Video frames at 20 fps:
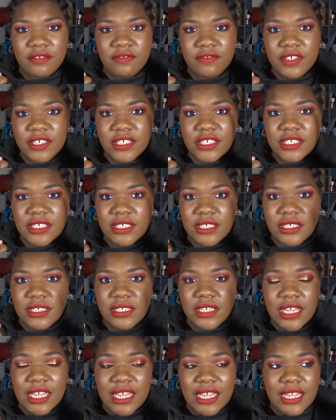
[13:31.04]
finish this.
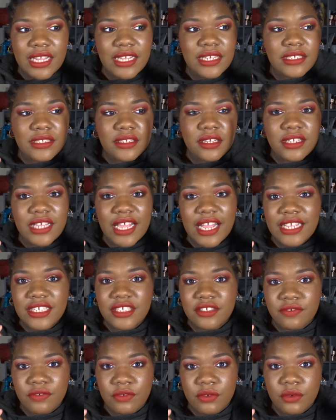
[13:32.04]
It's not as
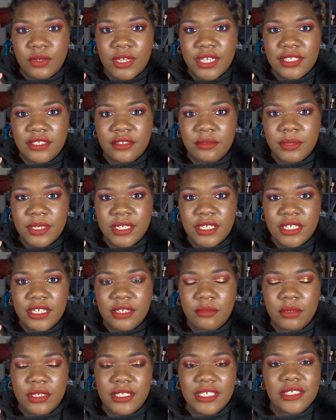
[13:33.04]
full as the beginning,
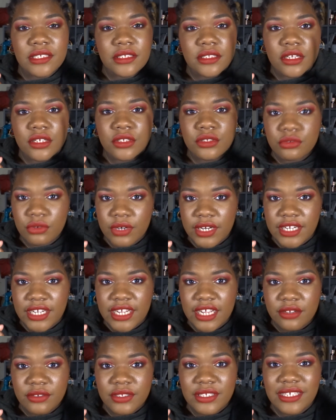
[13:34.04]
but it's not drying
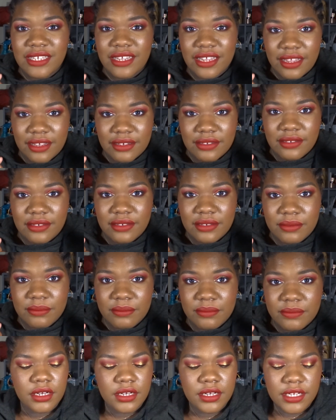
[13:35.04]
out yet.
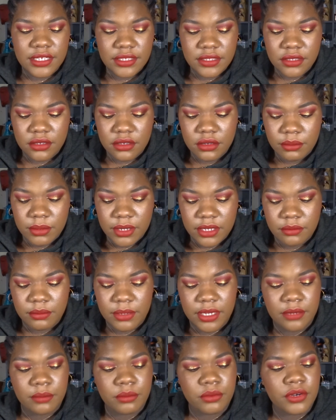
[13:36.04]
Let's talk about
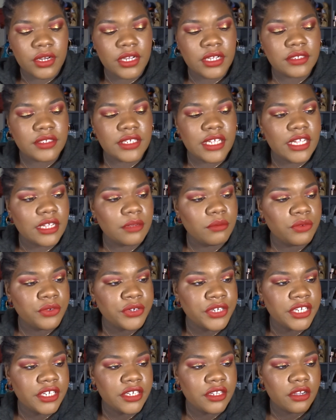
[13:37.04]
my brows. I'm
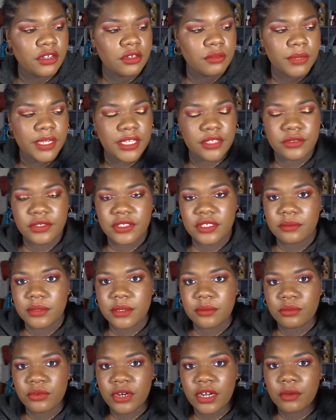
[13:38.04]
working on my Nocibé
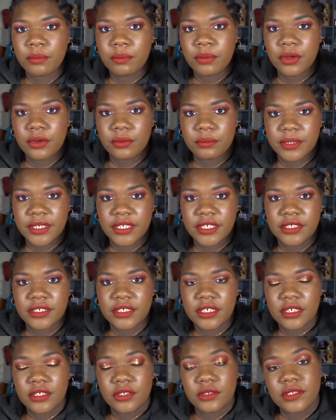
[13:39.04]
brow pomade.
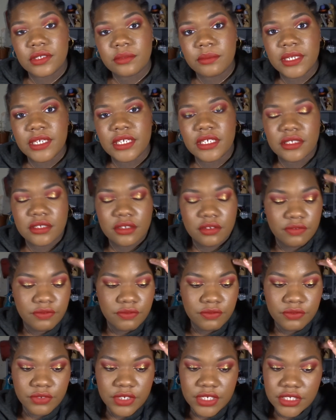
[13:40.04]
Nocibé is a
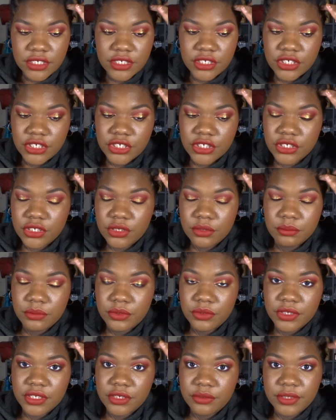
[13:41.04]
French
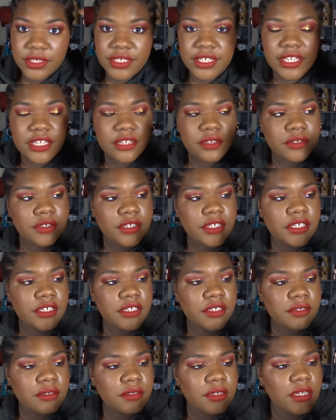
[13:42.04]
beauty retailer
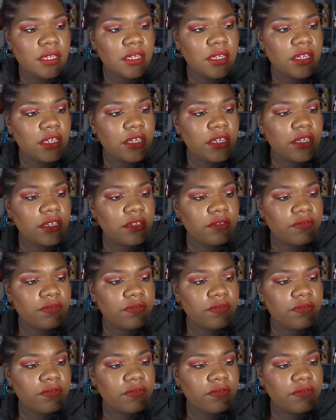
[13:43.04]
here in